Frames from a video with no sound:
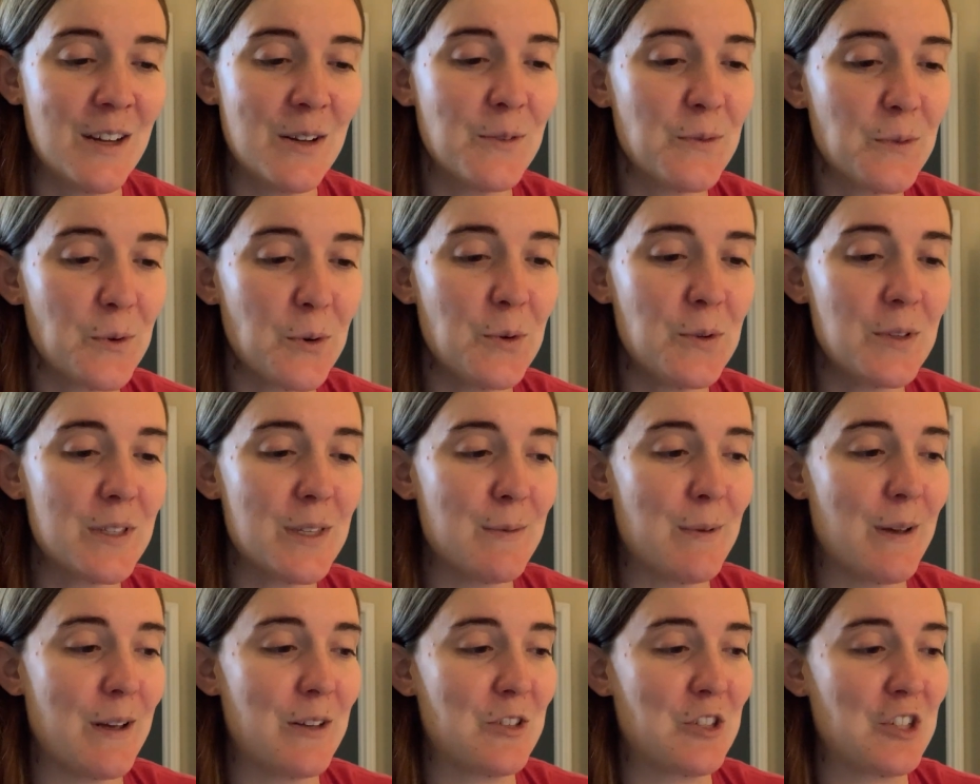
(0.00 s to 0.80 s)
Rules
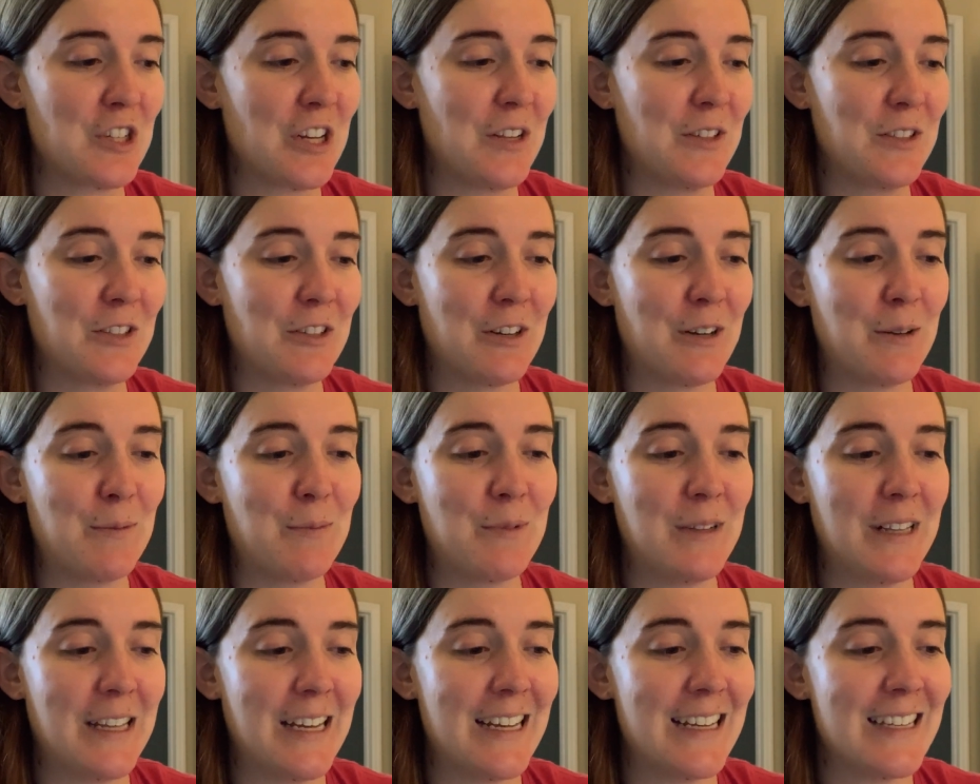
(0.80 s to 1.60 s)
about shelter in
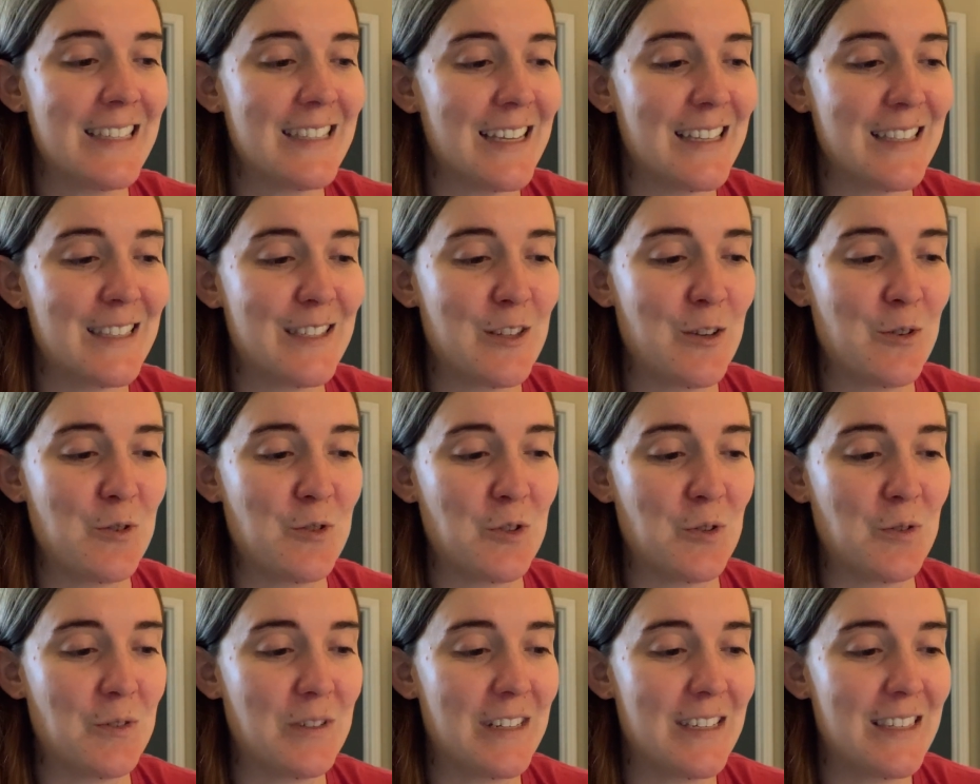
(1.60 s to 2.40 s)
place and
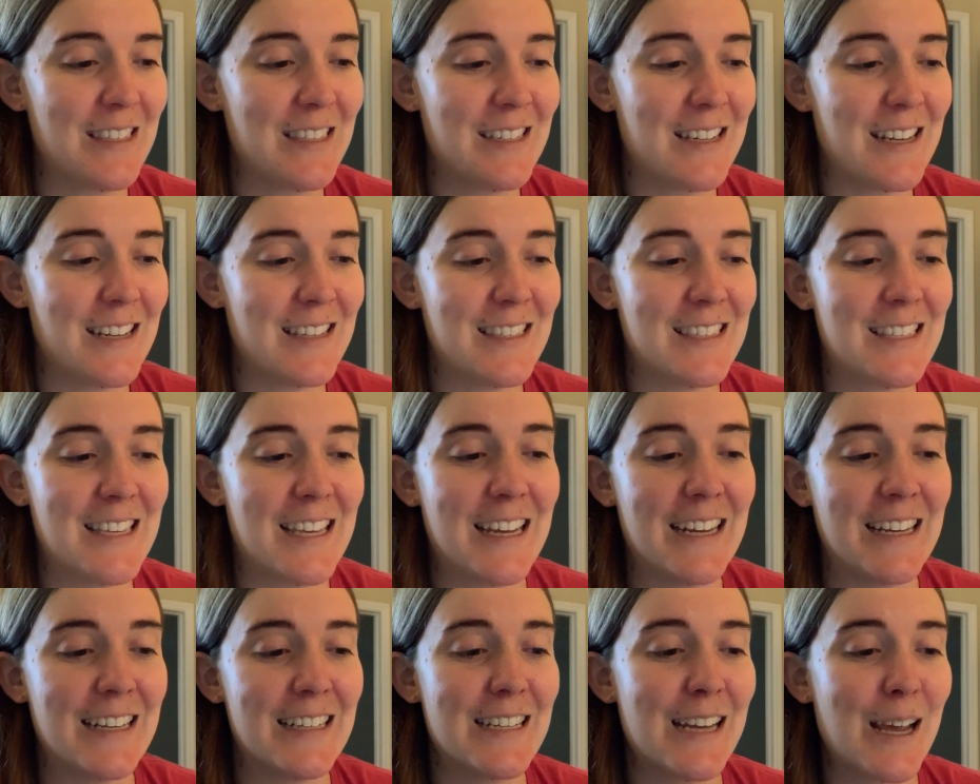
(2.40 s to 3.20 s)
social
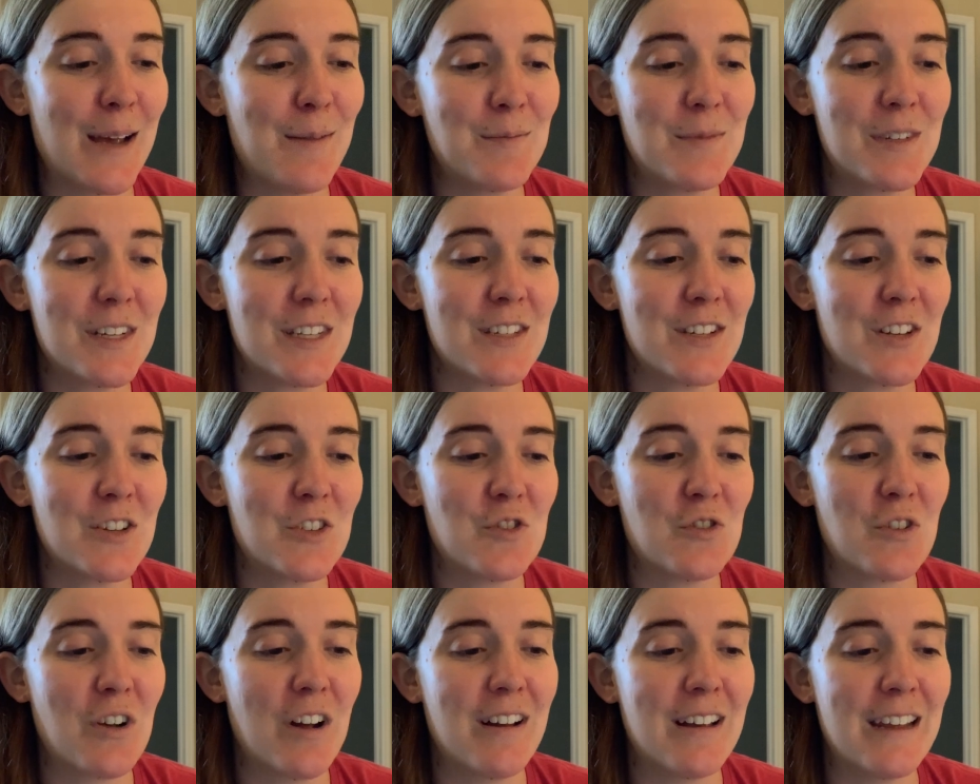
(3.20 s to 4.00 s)
distancing tempt us to
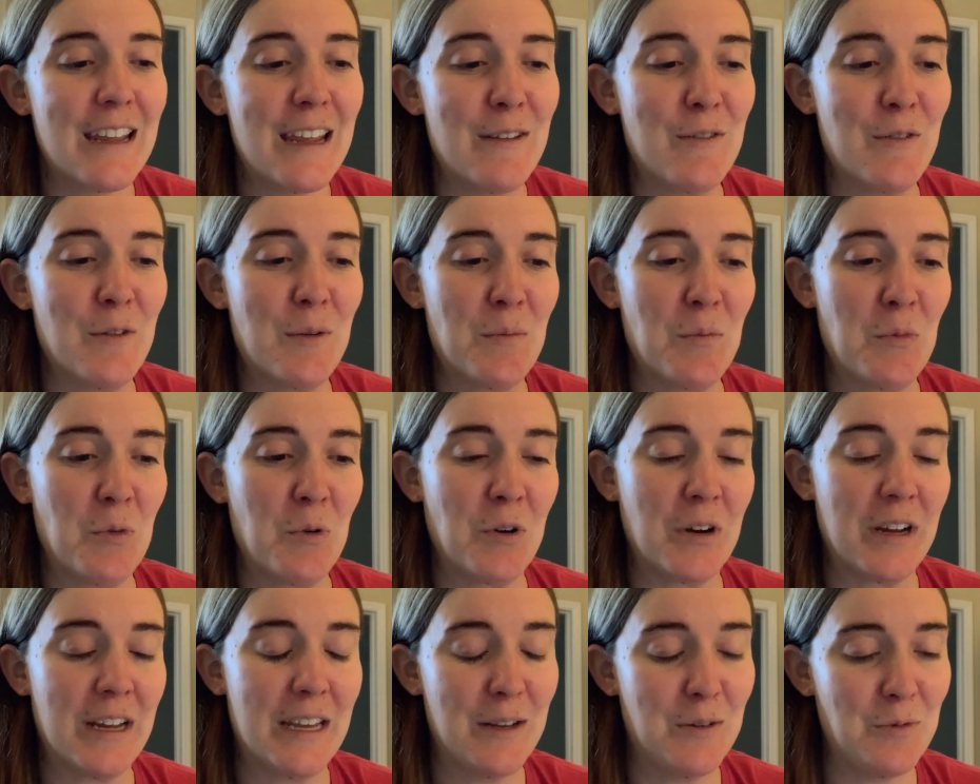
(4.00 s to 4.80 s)
draw even
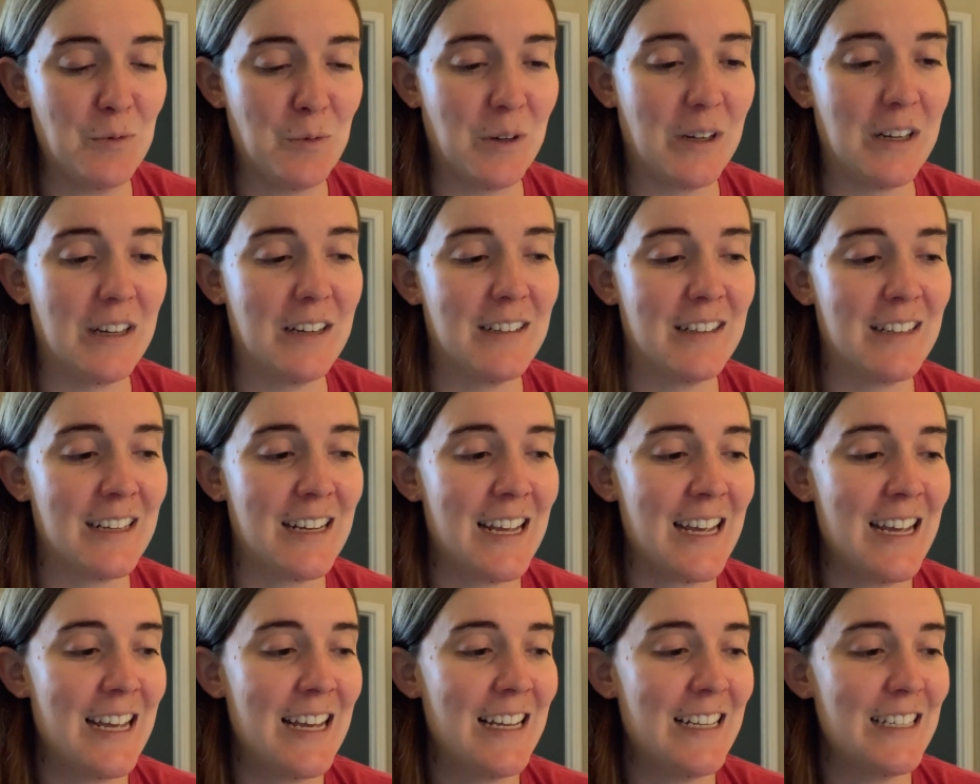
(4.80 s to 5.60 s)
more inward,
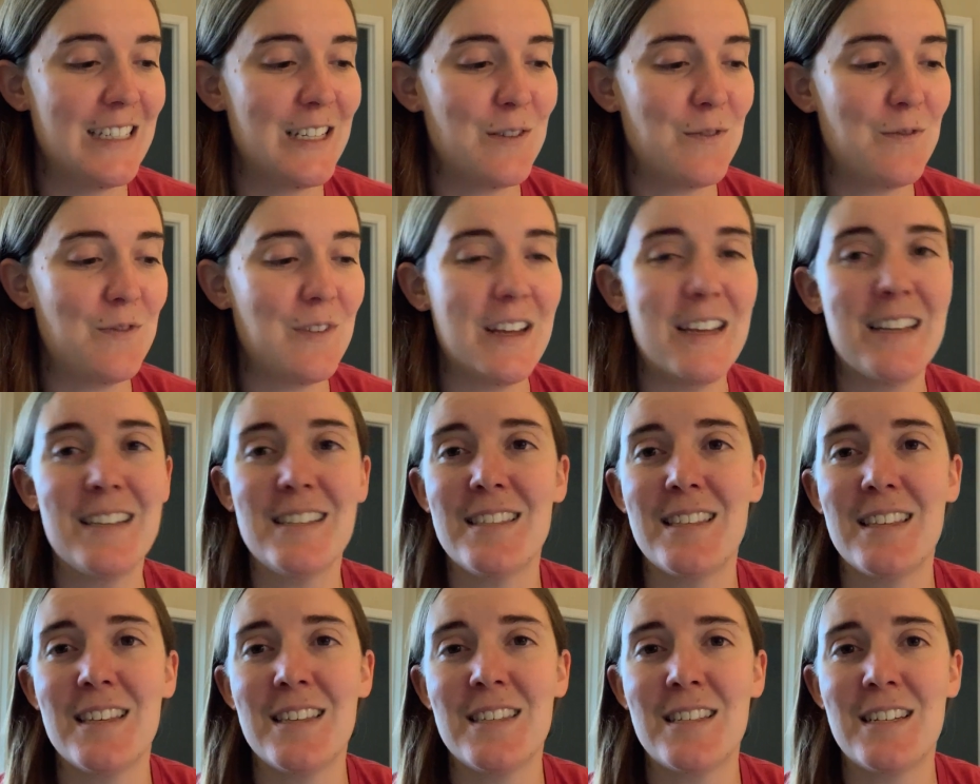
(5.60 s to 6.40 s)
to
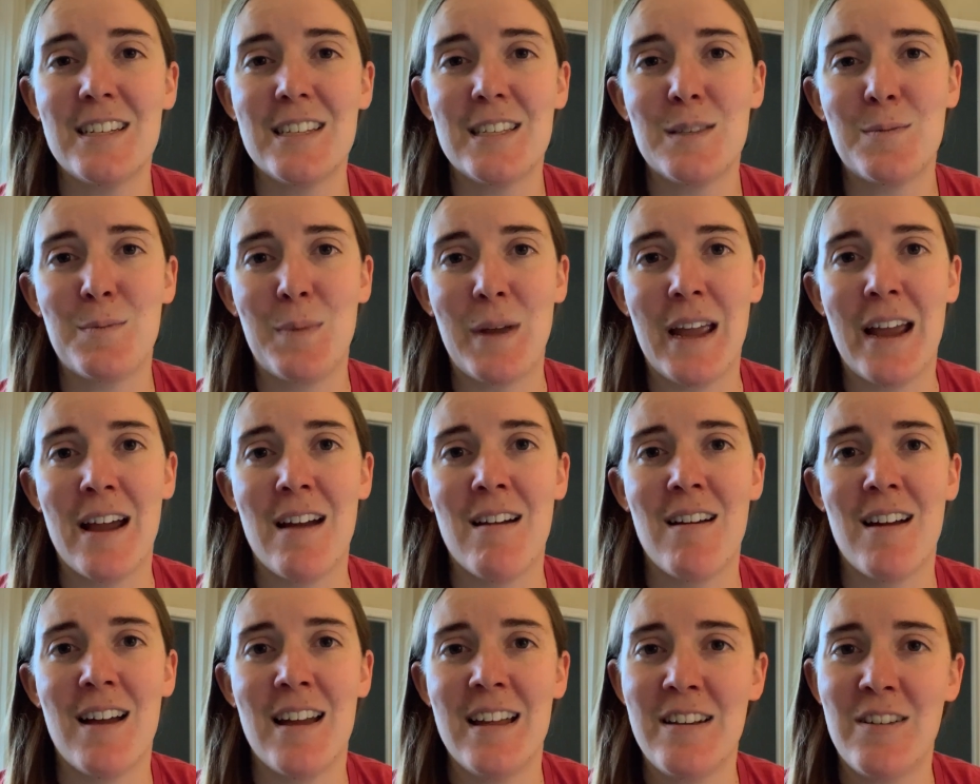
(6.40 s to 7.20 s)
face this
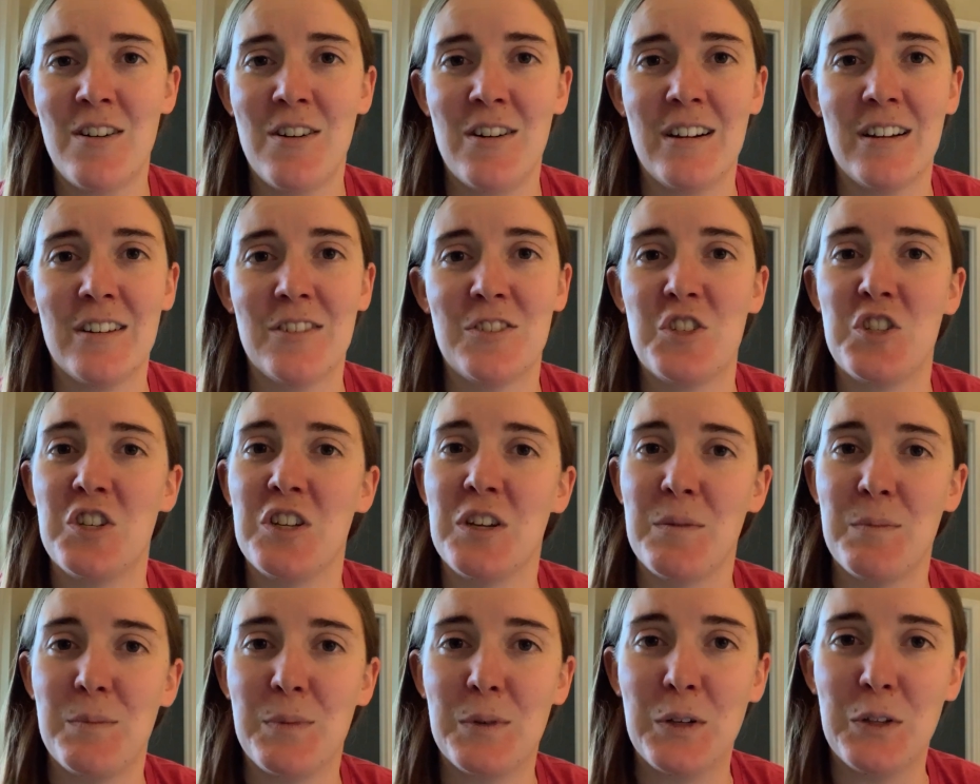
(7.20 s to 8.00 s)
despair and
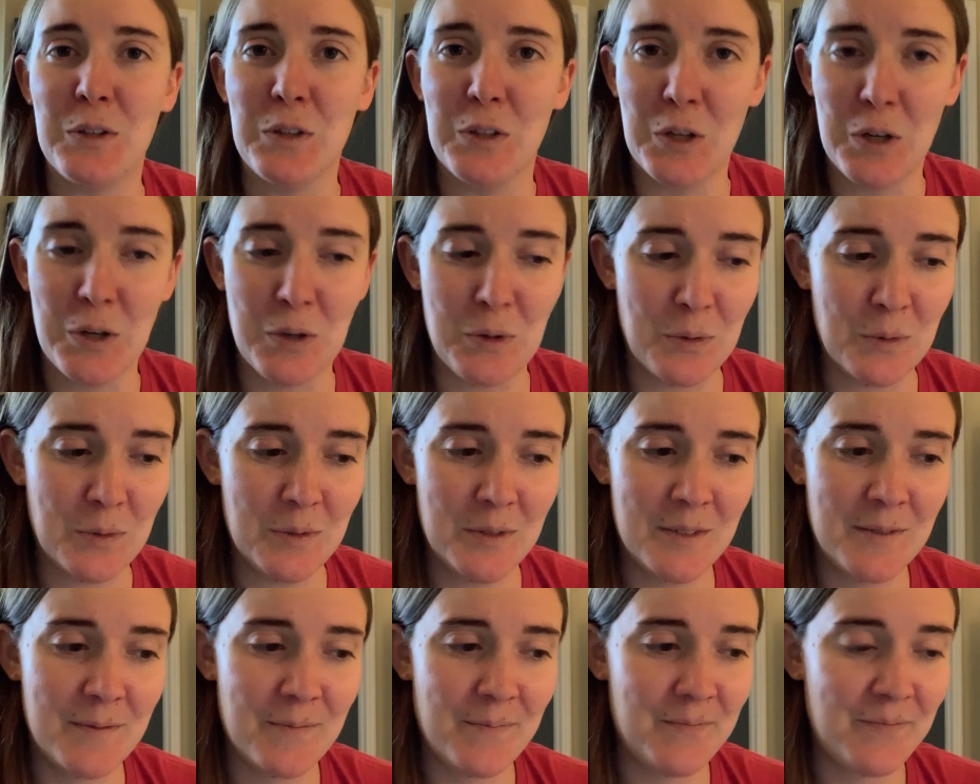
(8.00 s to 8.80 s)
hardship
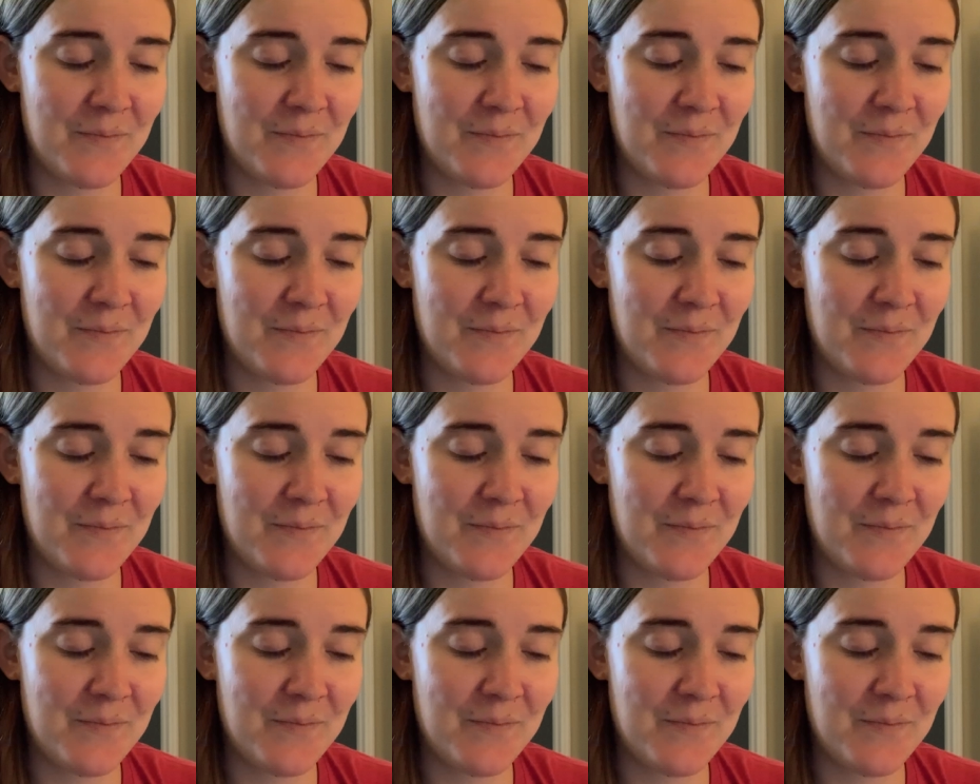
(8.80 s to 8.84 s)
alone.